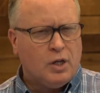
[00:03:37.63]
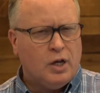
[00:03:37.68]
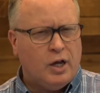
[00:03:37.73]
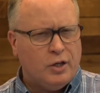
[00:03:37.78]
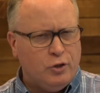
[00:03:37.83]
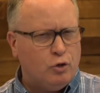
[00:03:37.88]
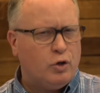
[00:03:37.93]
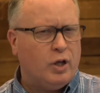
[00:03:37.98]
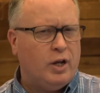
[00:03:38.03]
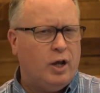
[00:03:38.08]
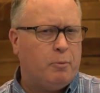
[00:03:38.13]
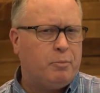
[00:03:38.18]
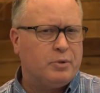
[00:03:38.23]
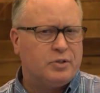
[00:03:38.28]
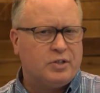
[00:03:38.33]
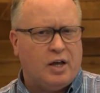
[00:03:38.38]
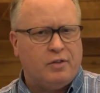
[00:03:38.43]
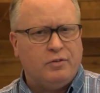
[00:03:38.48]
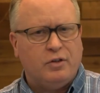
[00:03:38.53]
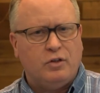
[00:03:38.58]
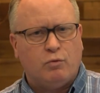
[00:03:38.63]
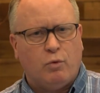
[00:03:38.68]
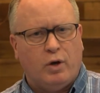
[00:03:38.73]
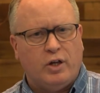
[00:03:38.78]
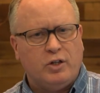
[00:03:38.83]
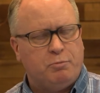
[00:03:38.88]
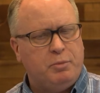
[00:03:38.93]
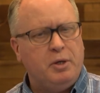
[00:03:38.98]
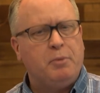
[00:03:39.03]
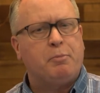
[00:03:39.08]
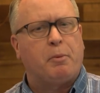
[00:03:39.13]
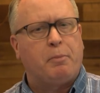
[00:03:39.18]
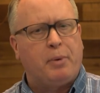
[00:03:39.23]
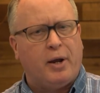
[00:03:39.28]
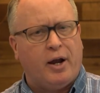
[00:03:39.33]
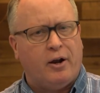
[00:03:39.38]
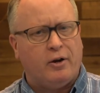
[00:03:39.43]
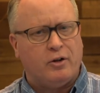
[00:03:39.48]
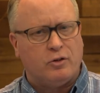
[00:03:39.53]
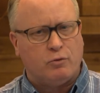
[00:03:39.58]
you can help us out in these ways. Be
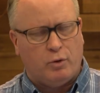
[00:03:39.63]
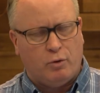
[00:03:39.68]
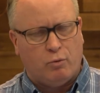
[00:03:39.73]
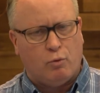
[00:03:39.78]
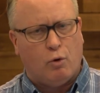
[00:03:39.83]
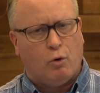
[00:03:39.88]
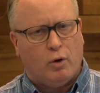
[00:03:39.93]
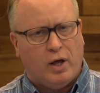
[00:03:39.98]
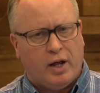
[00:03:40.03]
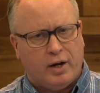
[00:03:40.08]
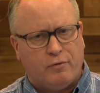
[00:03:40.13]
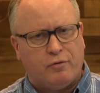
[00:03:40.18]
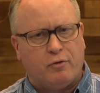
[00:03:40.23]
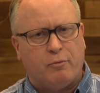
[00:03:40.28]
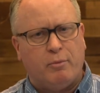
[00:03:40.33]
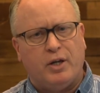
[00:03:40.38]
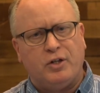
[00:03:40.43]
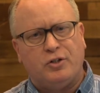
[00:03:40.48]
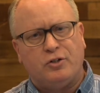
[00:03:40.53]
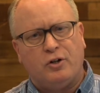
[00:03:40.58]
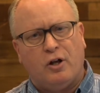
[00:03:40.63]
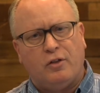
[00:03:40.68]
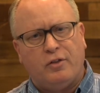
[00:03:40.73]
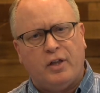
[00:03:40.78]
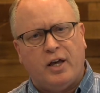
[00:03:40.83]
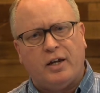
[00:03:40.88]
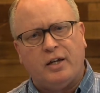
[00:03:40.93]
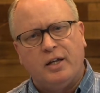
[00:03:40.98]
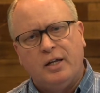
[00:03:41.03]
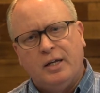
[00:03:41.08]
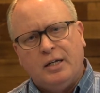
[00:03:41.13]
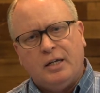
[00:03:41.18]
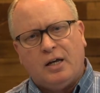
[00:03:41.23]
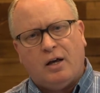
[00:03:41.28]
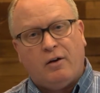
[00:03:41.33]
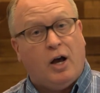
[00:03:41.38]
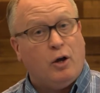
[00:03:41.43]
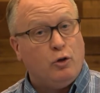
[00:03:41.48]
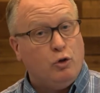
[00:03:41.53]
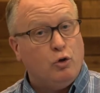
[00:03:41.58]
prepared as we roll out information on that,
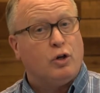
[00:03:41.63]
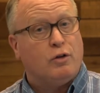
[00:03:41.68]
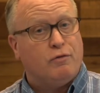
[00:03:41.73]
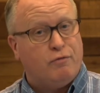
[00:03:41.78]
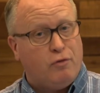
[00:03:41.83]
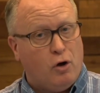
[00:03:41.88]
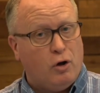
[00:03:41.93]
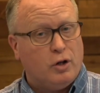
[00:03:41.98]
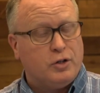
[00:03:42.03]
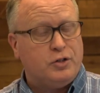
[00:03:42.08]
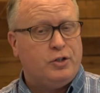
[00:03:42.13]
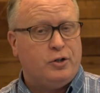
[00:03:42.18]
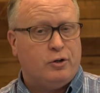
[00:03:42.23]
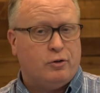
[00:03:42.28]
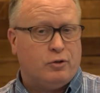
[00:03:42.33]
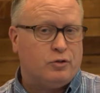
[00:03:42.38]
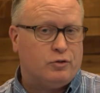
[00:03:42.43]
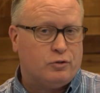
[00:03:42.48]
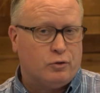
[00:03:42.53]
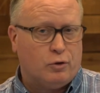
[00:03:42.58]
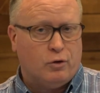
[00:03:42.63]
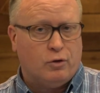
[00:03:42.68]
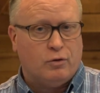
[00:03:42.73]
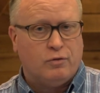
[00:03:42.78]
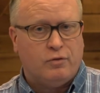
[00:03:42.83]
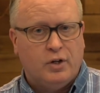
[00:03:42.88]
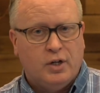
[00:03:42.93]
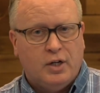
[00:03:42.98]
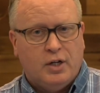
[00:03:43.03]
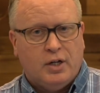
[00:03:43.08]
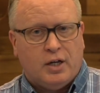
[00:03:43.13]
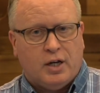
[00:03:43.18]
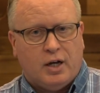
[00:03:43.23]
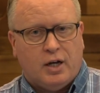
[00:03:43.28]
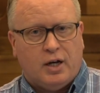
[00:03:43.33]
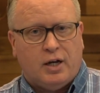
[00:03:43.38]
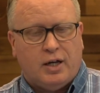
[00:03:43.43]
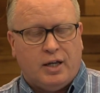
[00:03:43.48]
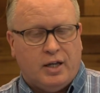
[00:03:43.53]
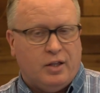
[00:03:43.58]
how you can volunteer to serve
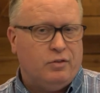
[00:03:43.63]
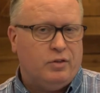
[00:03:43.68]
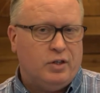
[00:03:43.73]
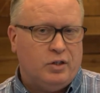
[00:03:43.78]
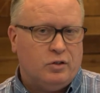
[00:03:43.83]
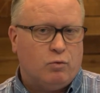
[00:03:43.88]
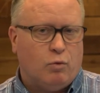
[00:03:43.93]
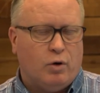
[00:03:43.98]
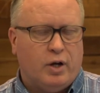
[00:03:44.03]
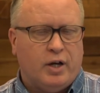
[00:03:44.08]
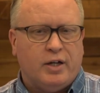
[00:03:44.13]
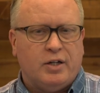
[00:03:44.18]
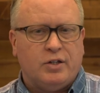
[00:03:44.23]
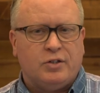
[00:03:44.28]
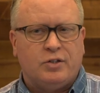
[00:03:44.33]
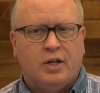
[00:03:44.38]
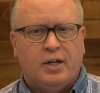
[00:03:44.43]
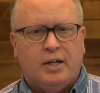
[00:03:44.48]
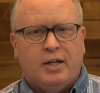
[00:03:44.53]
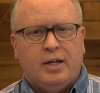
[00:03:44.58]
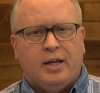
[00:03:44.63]
in these ways.